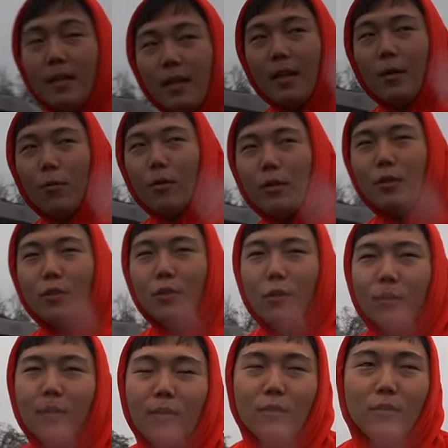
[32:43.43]
And we're gonna show
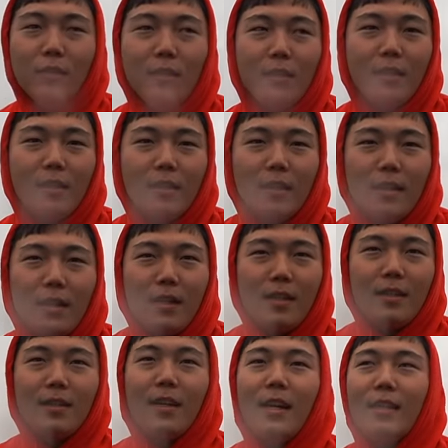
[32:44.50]
him that truck, and
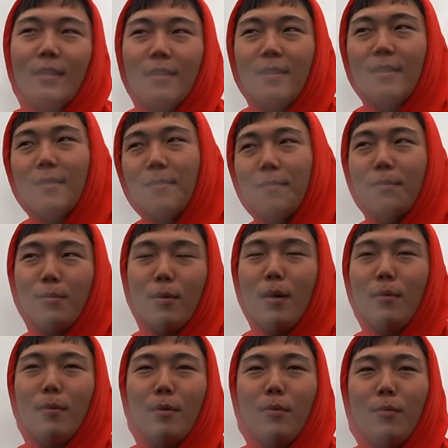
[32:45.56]
then that's
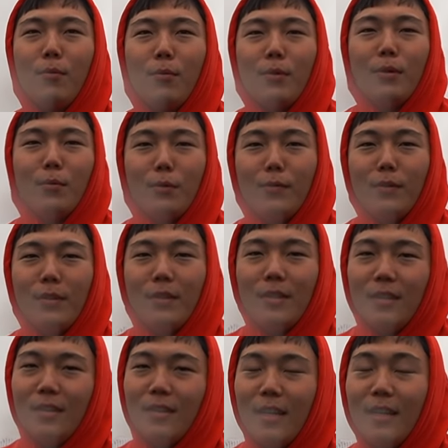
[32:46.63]
probably when we're gonna reveal
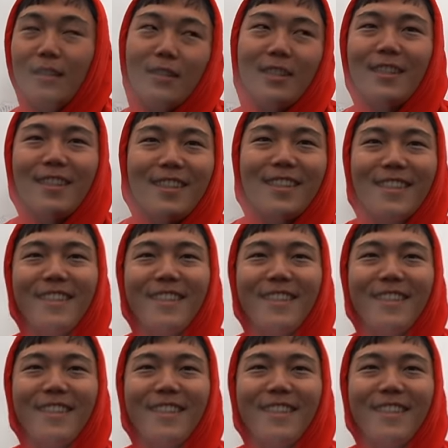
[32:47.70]
it that it's his.